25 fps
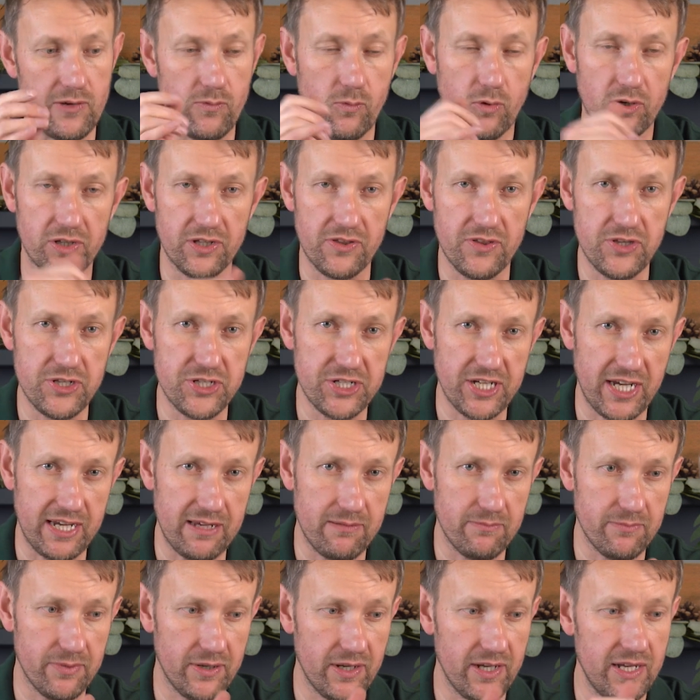1 in the
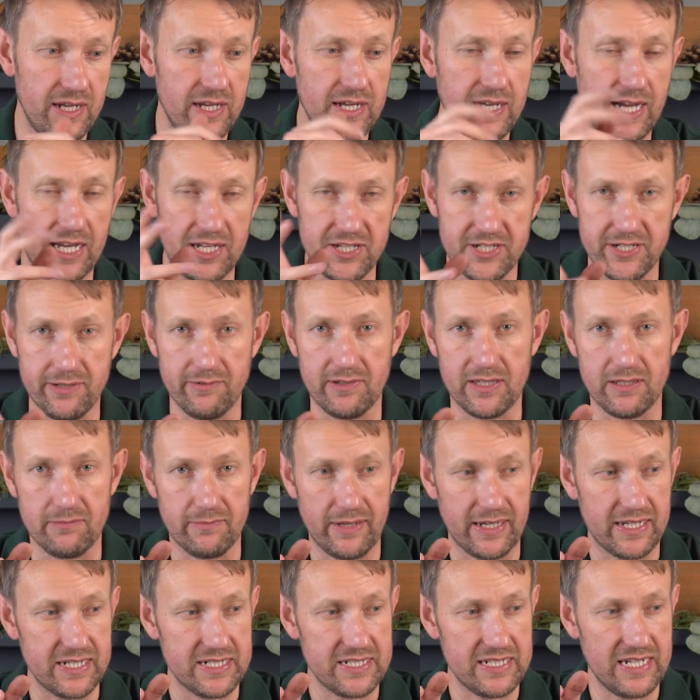chamber and 2 in the
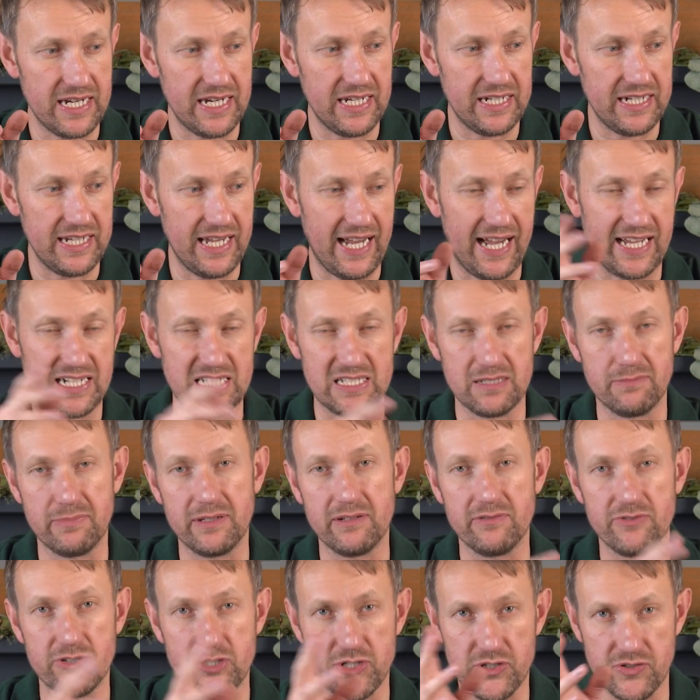magazine, it had to
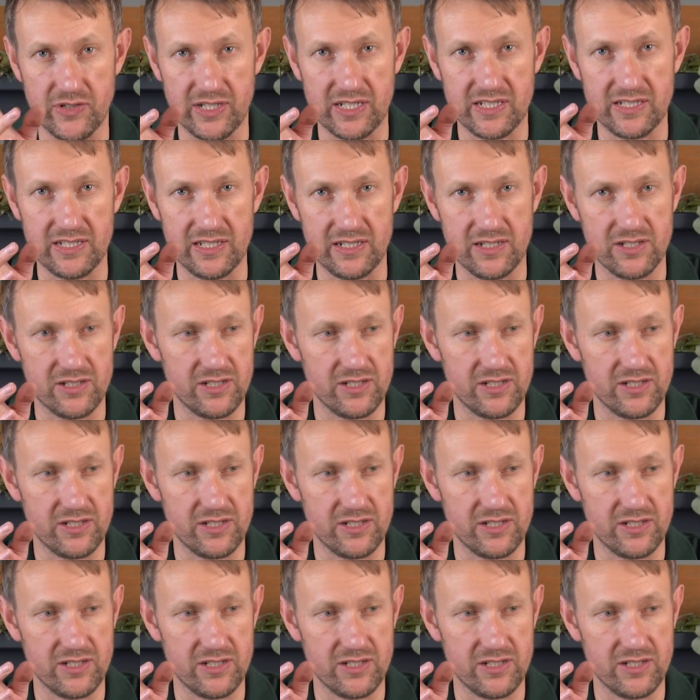be restricted.